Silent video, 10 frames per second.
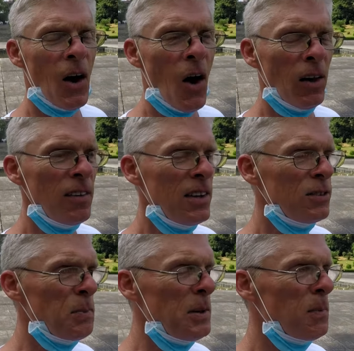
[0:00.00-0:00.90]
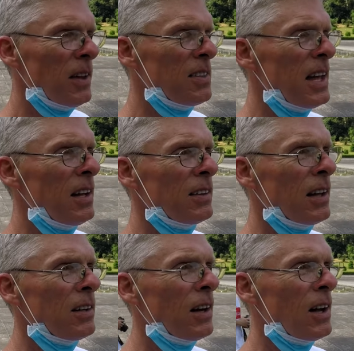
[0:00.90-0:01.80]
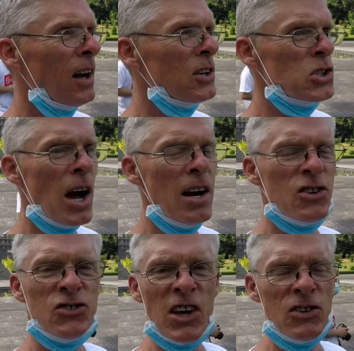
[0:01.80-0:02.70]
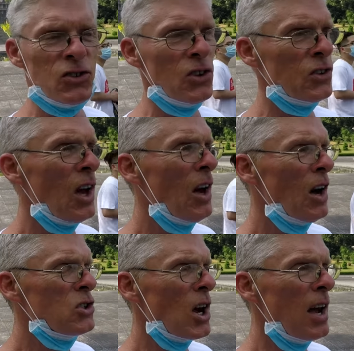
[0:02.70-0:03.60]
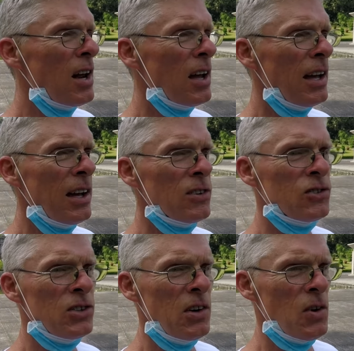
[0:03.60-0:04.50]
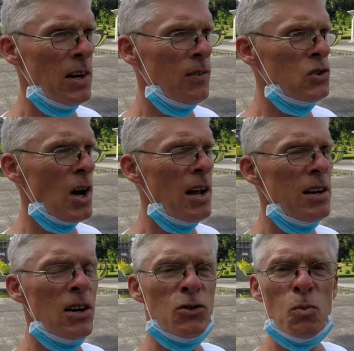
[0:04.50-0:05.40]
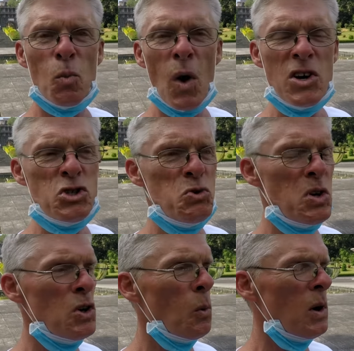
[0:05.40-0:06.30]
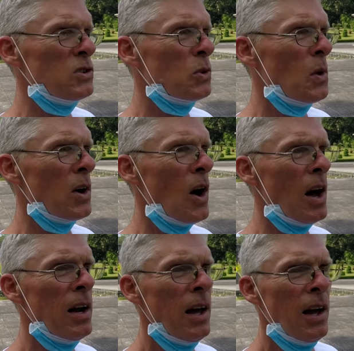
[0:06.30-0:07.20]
All of these people that think that China censors, China is secretive, China doesn't want you to know what's going on,